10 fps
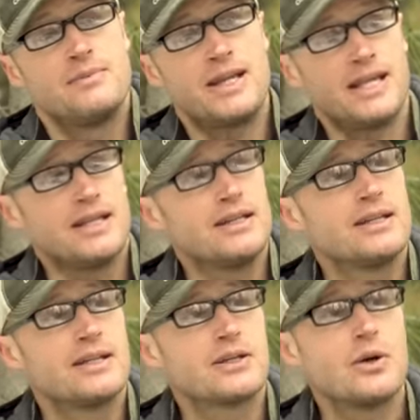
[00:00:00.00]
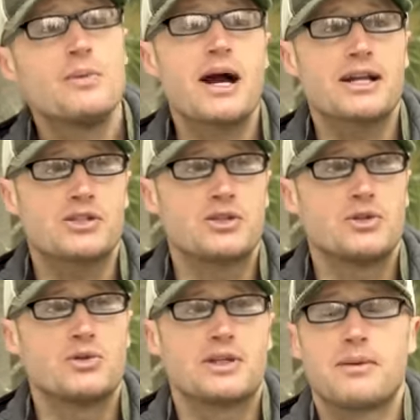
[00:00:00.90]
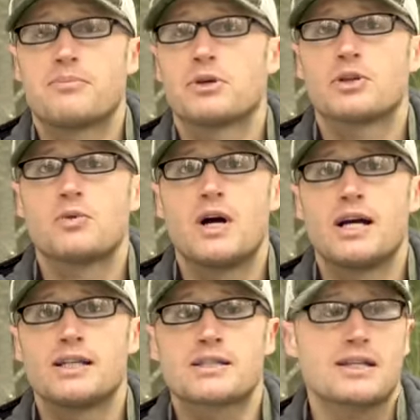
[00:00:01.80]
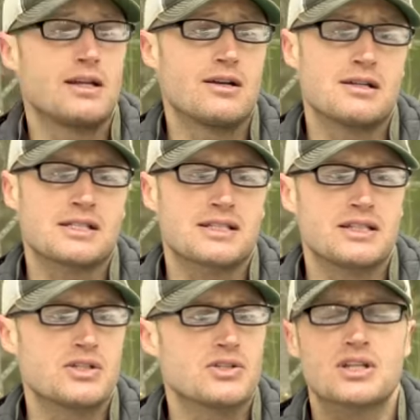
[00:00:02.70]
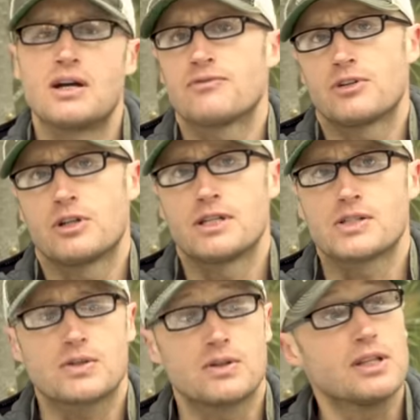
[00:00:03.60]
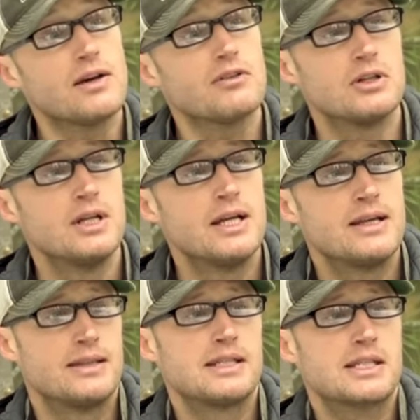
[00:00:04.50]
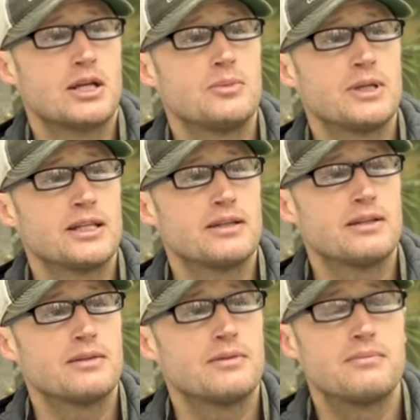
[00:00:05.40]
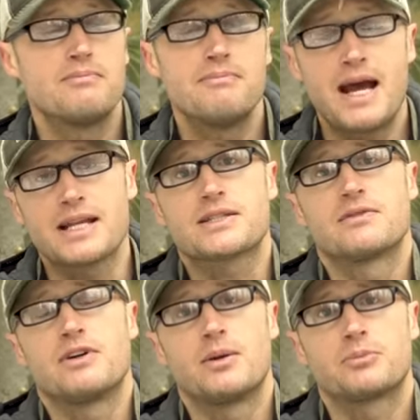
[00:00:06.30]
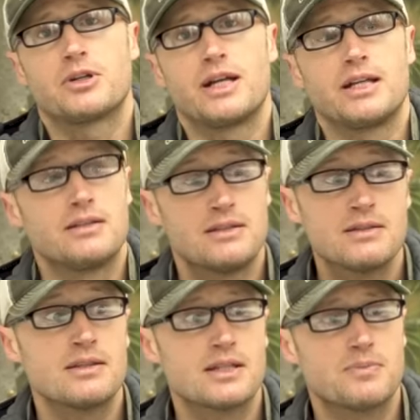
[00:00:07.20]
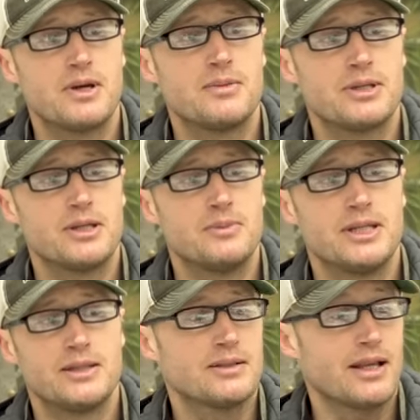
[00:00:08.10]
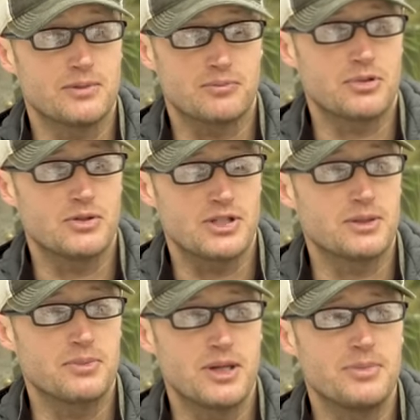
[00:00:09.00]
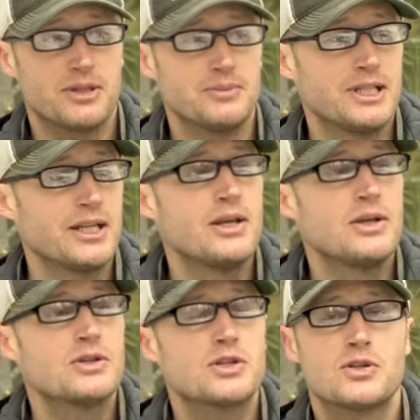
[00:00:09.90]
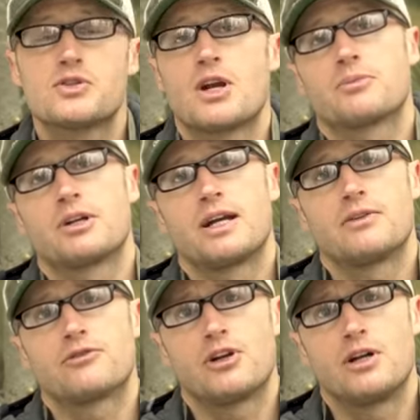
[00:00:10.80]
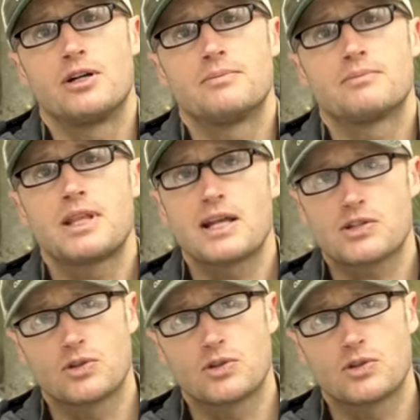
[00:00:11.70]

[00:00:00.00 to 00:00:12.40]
man, going back to capability wise and honestly just comfort on a certain level, this helmet, massive upgrade. This bump helmet, like Pro Tech bump helmet, huge upgrade from that